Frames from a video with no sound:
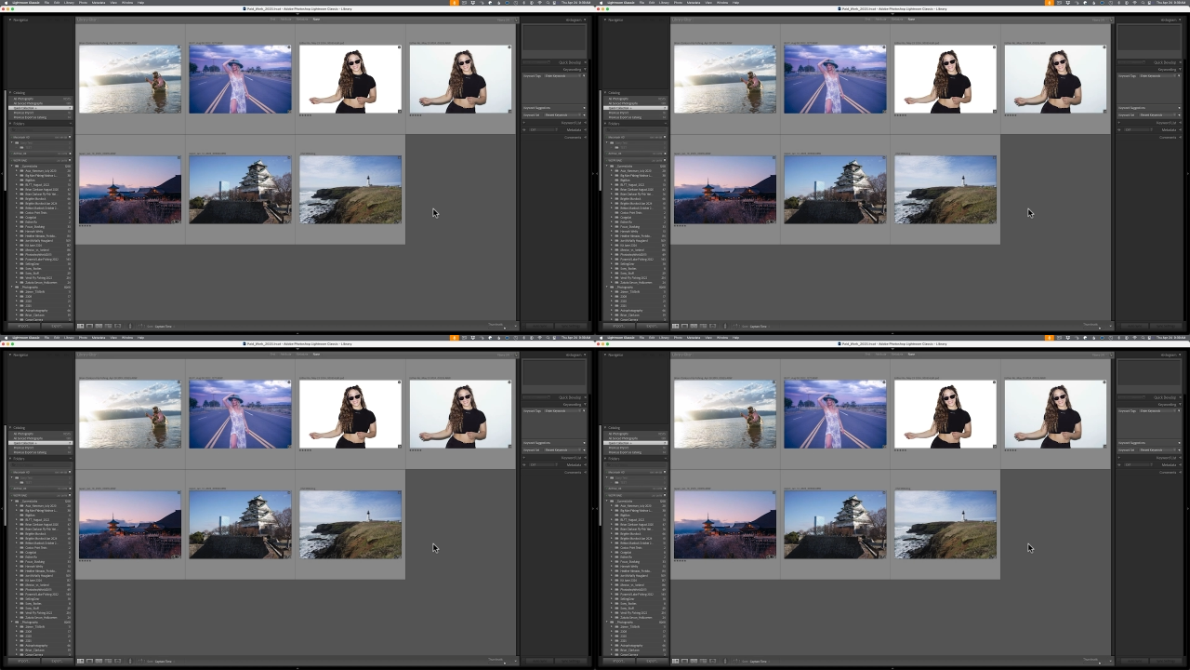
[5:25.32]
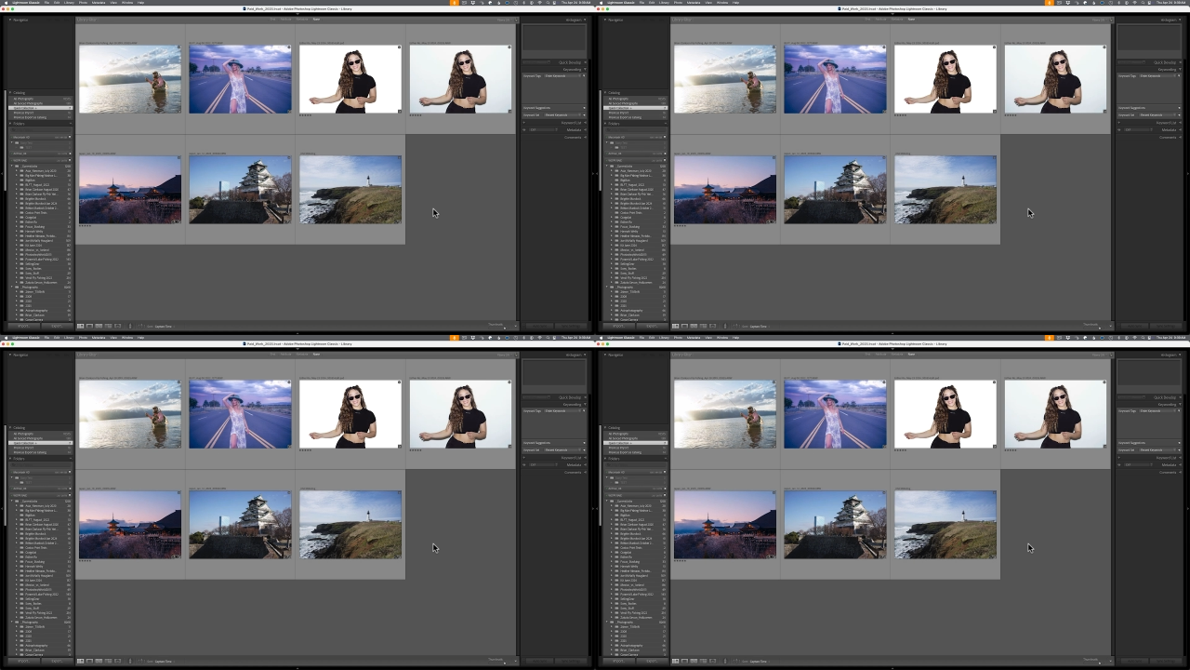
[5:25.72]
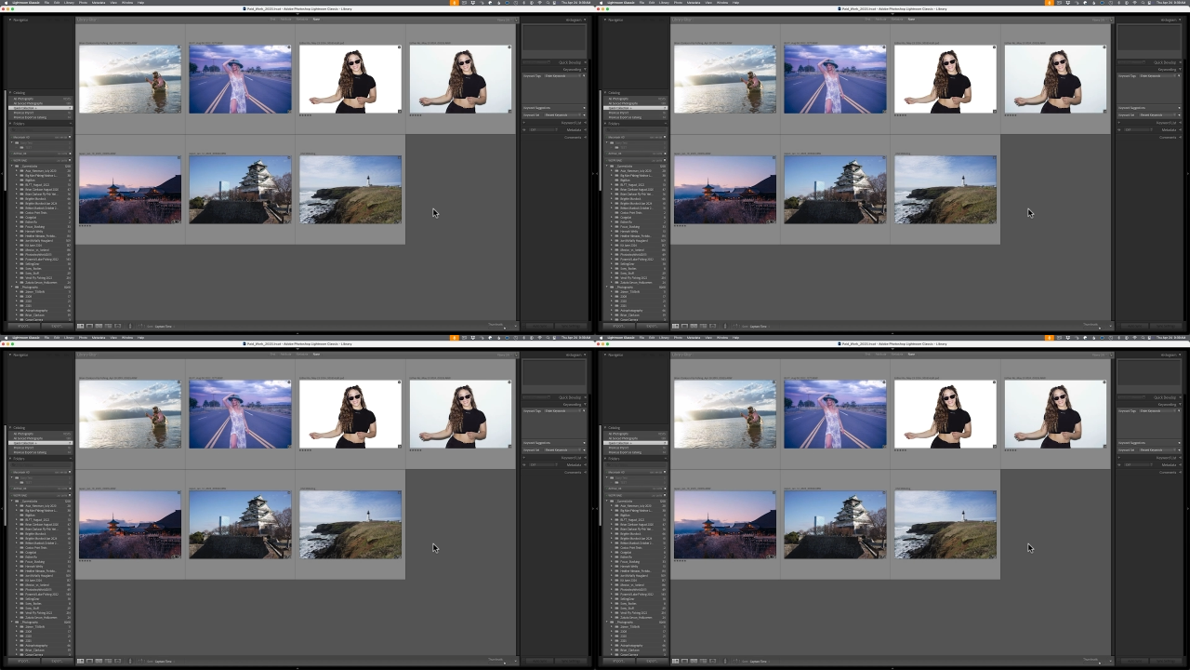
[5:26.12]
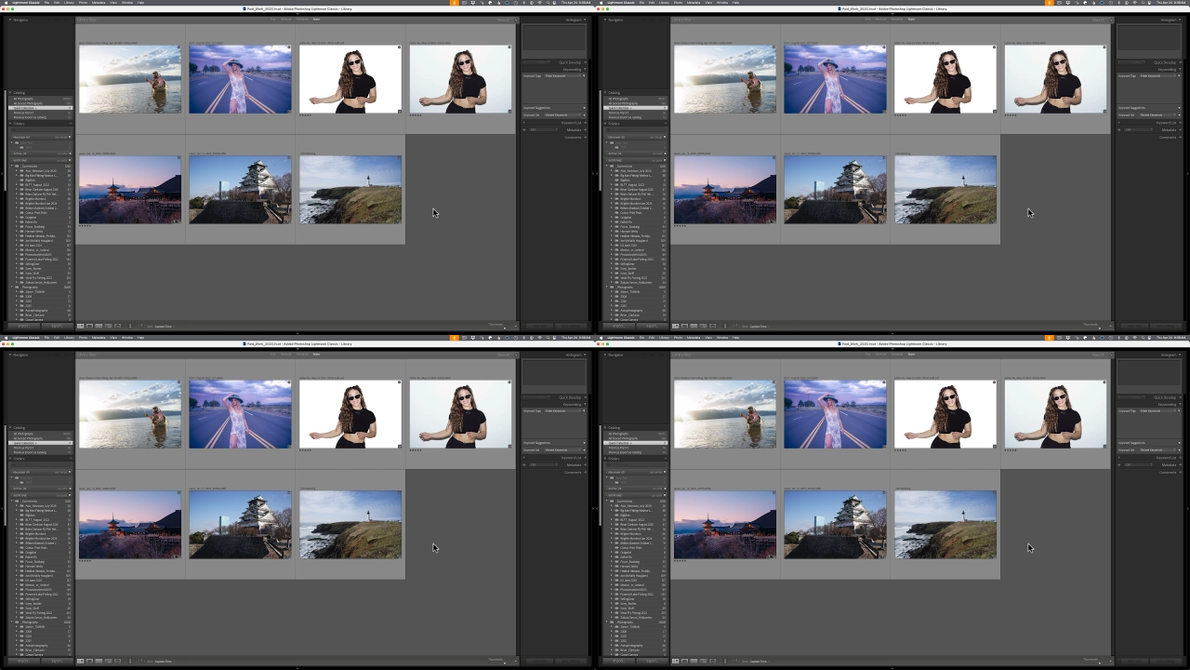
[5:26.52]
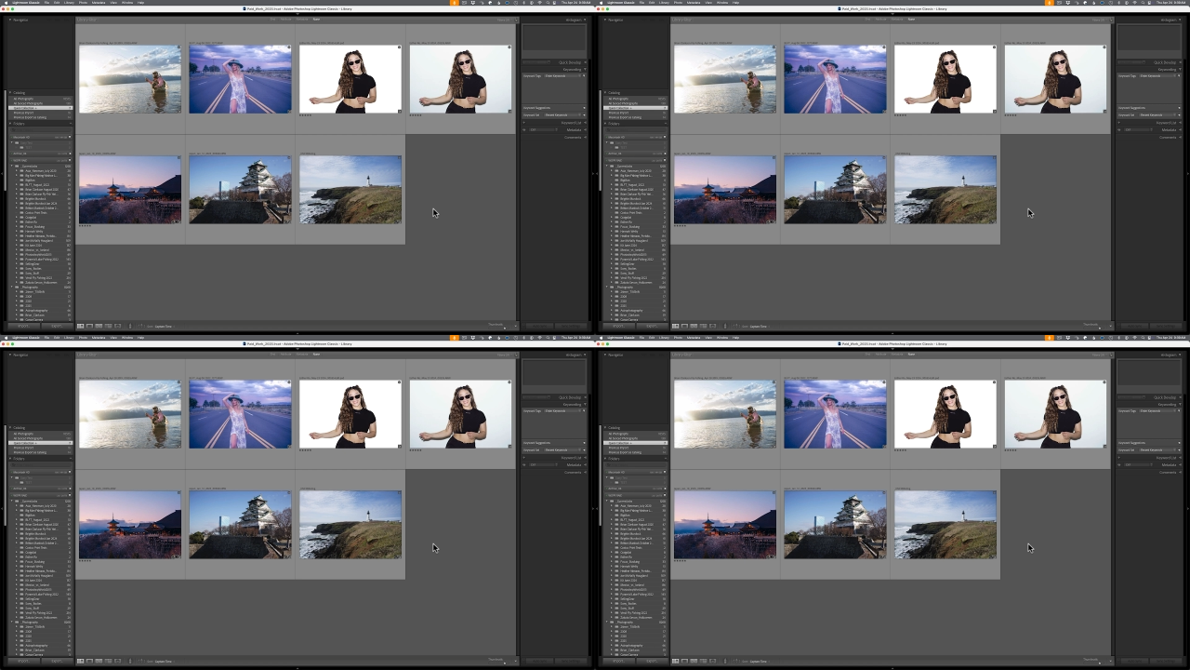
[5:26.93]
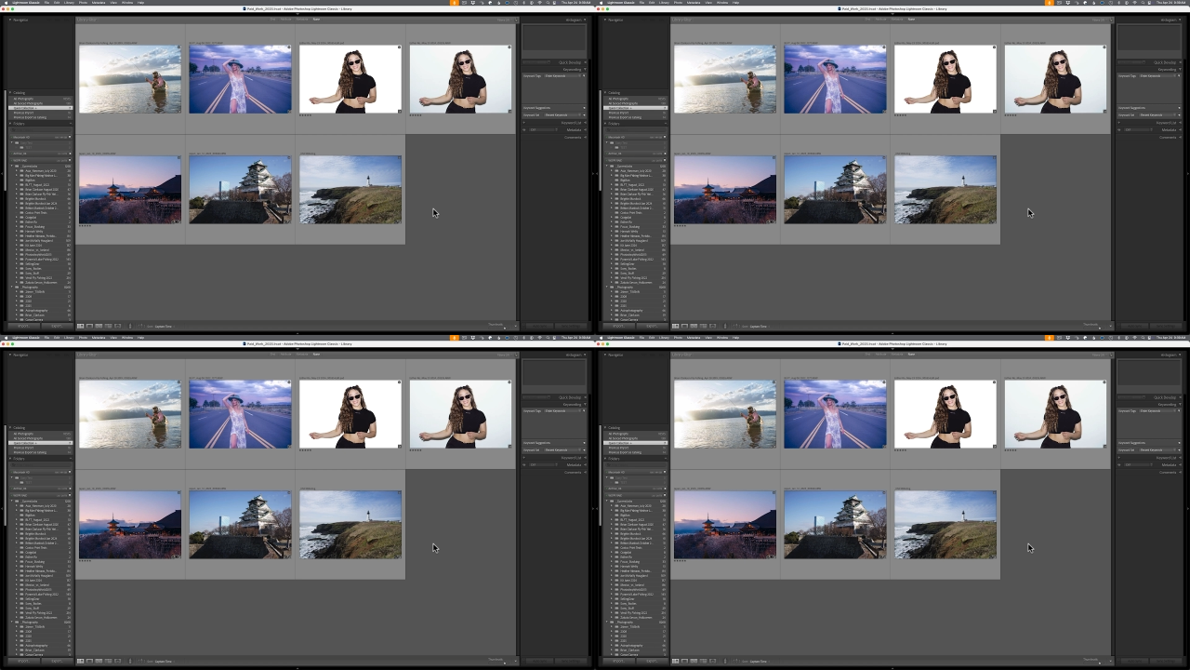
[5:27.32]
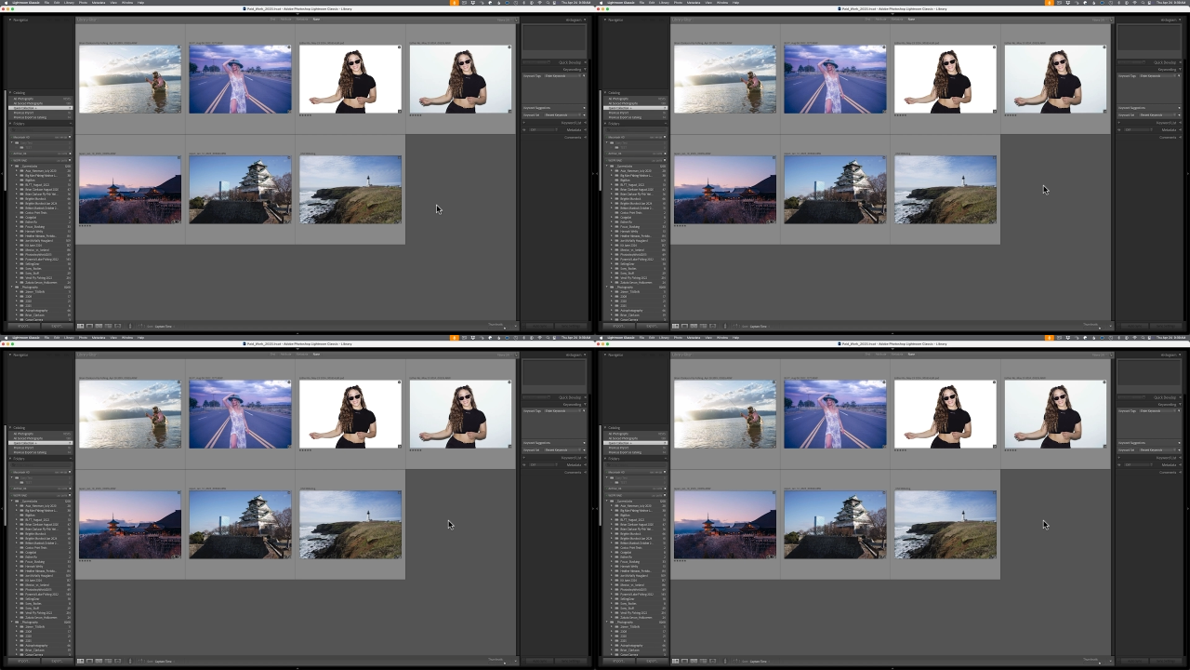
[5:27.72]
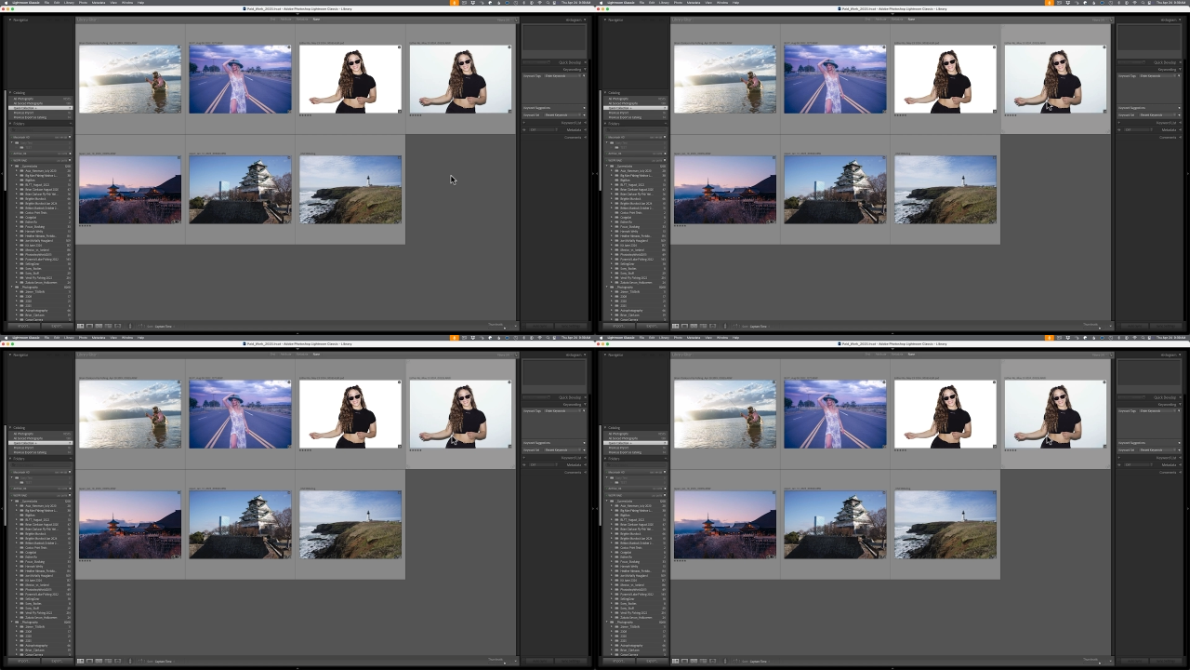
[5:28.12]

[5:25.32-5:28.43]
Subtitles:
No face is visible, so there are no lips to read.